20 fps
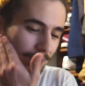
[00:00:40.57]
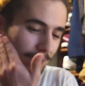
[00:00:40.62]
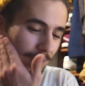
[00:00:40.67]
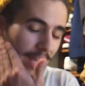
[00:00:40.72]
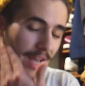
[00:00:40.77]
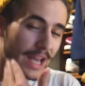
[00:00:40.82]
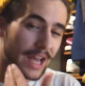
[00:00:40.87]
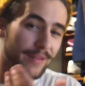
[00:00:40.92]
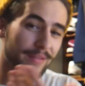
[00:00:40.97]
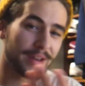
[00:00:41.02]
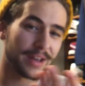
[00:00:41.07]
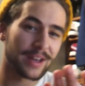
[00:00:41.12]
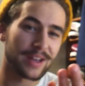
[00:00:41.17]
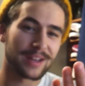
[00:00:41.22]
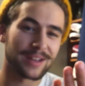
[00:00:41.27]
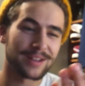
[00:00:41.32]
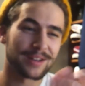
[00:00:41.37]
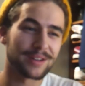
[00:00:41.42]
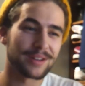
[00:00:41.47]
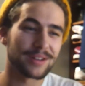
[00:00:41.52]
I have
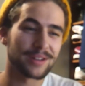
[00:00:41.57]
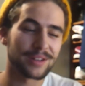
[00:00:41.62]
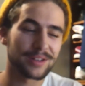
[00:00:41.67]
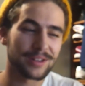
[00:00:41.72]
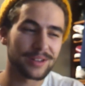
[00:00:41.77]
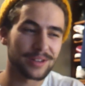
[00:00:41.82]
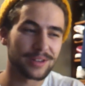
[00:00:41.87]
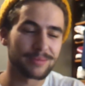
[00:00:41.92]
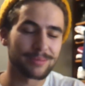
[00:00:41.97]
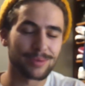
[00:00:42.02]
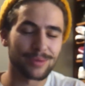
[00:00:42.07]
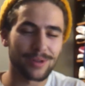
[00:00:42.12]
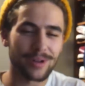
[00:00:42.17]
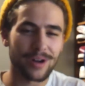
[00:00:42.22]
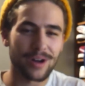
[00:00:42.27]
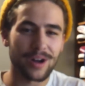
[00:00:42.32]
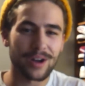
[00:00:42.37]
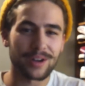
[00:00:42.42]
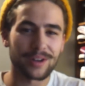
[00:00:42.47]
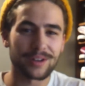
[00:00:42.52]
had a
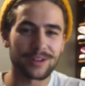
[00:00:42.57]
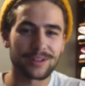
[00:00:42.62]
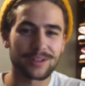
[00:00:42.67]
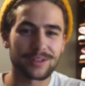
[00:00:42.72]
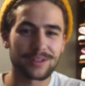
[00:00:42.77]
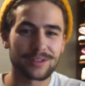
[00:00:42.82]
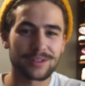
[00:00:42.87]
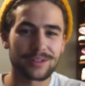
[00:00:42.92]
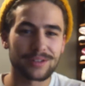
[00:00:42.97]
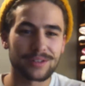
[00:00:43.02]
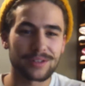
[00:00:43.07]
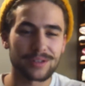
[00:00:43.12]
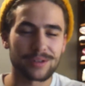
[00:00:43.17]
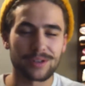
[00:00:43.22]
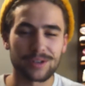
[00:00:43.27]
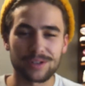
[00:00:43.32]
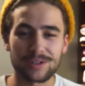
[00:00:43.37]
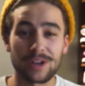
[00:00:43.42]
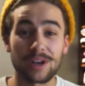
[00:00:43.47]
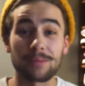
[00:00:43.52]
blog
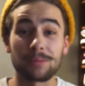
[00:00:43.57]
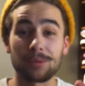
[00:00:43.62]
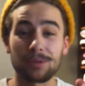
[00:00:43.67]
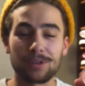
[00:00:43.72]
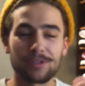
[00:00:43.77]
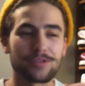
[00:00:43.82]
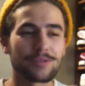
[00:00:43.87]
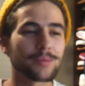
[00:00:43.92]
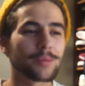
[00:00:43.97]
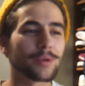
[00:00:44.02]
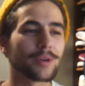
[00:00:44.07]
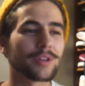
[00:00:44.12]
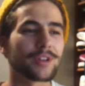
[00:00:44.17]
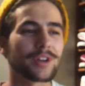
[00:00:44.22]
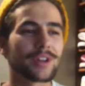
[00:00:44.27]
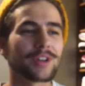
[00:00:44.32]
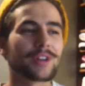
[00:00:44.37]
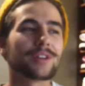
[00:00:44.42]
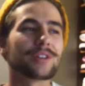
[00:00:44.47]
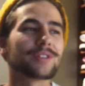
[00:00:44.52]
or a Tumblr for more
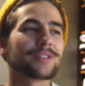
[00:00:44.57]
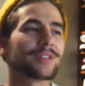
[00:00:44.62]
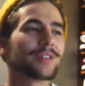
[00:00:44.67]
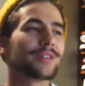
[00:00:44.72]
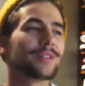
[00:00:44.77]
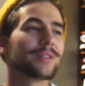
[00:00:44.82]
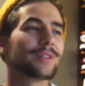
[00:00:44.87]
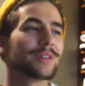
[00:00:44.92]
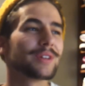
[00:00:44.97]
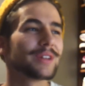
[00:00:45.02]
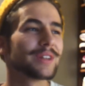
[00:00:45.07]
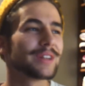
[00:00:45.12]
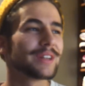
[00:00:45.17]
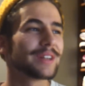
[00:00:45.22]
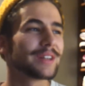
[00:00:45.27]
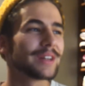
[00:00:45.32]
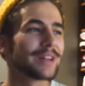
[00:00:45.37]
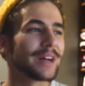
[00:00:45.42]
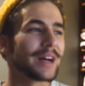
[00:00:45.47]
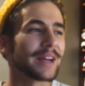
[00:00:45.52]
than a year, so
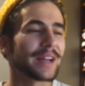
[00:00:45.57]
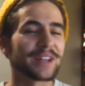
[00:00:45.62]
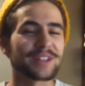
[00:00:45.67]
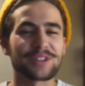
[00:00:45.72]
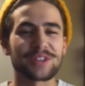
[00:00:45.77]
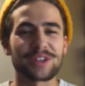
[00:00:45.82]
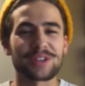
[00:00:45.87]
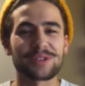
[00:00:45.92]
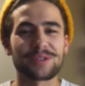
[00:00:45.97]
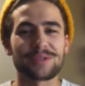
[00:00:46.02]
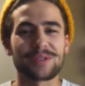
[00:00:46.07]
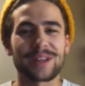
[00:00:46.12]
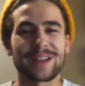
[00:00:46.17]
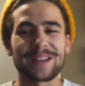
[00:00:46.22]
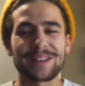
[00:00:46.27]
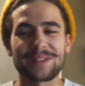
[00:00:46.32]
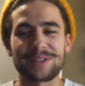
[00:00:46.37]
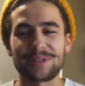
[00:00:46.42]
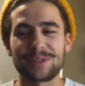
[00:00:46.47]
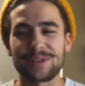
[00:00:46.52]
I guess I could do
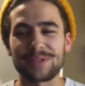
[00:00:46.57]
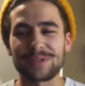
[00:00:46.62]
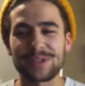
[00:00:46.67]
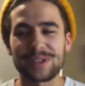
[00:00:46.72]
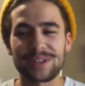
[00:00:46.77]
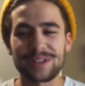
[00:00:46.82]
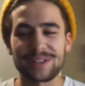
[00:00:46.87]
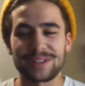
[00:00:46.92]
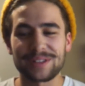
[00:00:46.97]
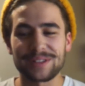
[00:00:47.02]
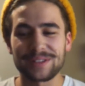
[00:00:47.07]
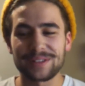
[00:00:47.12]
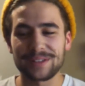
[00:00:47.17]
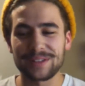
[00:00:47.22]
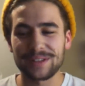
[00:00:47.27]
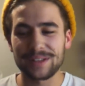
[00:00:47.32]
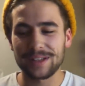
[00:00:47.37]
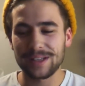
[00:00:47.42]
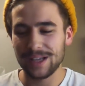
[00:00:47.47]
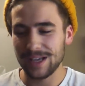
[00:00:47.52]
that. So I've seen,
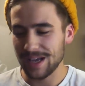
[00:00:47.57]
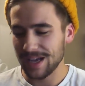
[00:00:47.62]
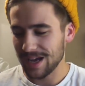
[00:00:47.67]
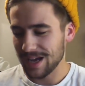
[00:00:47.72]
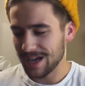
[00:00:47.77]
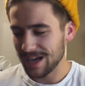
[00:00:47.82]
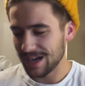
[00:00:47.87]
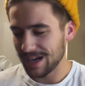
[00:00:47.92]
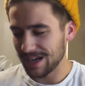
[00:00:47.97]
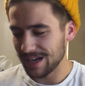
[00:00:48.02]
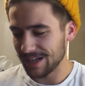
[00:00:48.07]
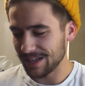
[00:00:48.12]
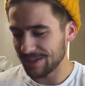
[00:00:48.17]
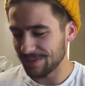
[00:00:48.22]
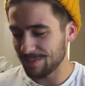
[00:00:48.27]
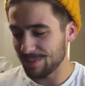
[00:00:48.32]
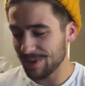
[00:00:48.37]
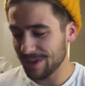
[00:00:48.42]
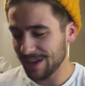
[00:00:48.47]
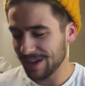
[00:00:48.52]
uh, it's
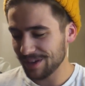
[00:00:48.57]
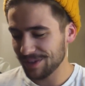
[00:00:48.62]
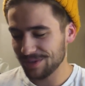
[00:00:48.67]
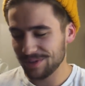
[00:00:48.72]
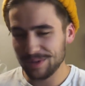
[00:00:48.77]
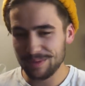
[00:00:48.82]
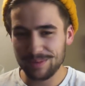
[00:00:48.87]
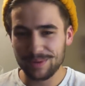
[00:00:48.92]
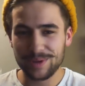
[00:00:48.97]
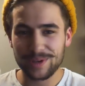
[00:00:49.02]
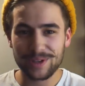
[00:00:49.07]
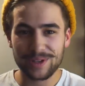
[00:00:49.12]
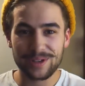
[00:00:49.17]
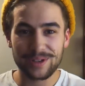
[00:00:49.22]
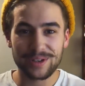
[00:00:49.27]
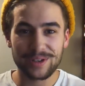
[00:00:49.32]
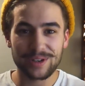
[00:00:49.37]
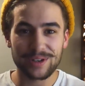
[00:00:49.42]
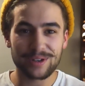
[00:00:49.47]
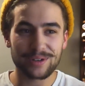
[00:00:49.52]
been actually a pretty
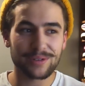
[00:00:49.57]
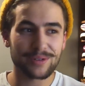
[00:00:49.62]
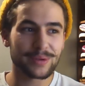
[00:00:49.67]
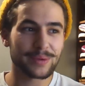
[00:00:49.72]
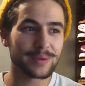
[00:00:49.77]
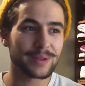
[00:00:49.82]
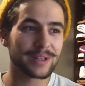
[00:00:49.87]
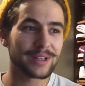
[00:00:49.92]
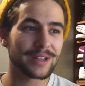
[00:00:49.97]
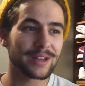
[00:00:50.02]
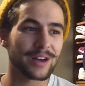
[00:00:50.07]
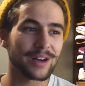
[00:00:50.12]
good year for me.